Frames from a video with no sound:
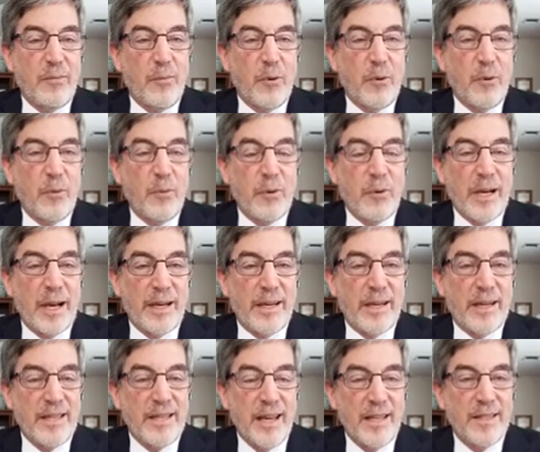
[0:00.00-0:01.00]
were not
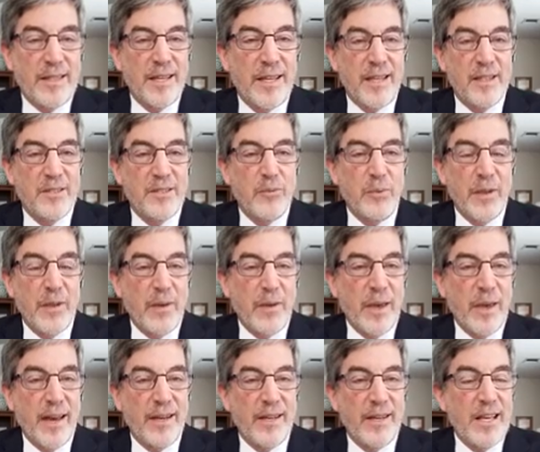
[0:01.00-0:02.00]
content with
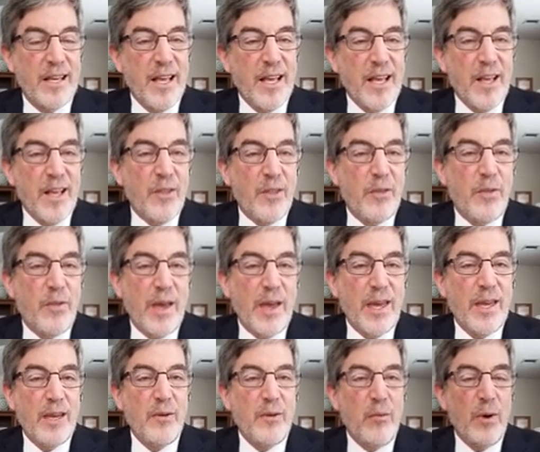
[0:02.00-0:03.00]
that.
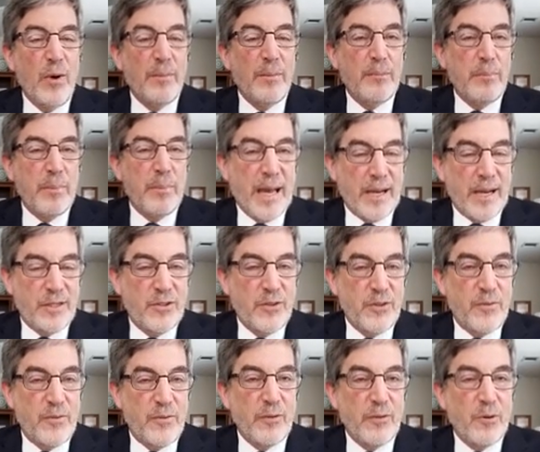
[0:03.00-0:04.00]
They went back to
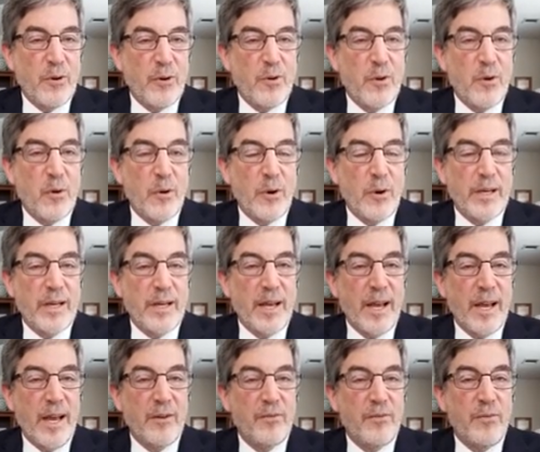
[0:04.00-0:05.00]
federal court
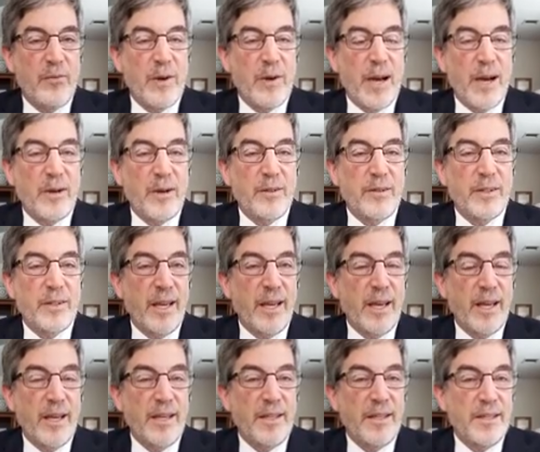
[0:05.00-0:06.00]
and filed
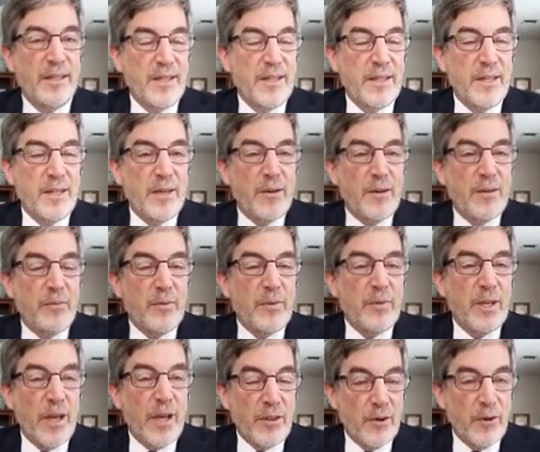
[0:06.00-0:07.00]

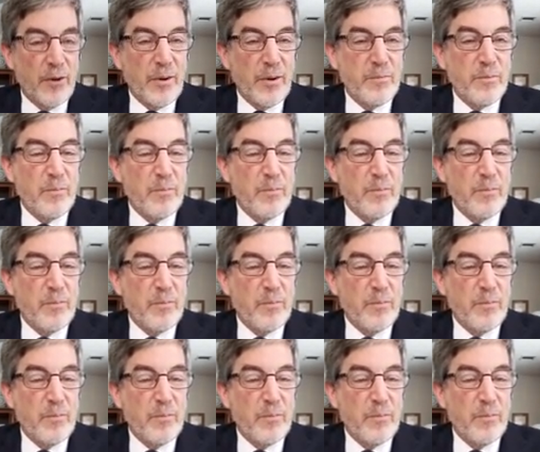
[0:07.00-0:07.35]
another